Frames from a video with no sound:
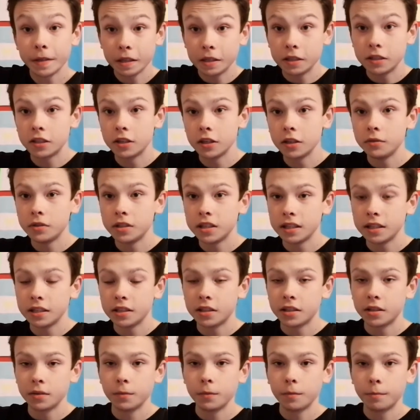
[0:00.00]
be
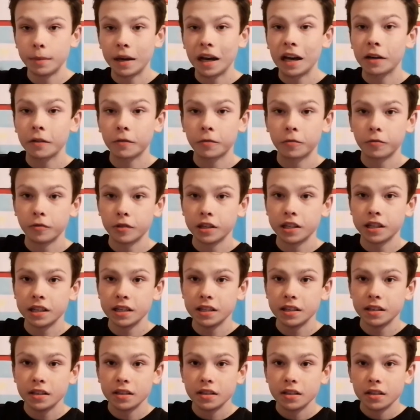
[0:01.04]
suited to a back
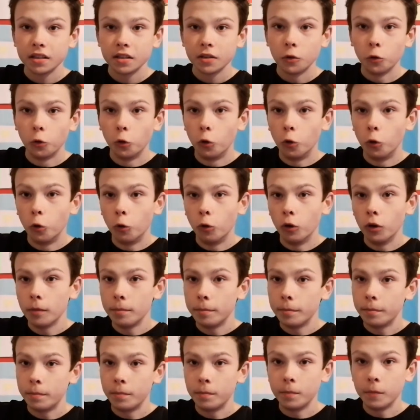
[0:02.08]
three
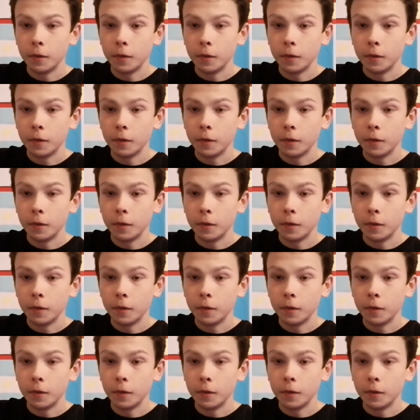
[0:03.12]
or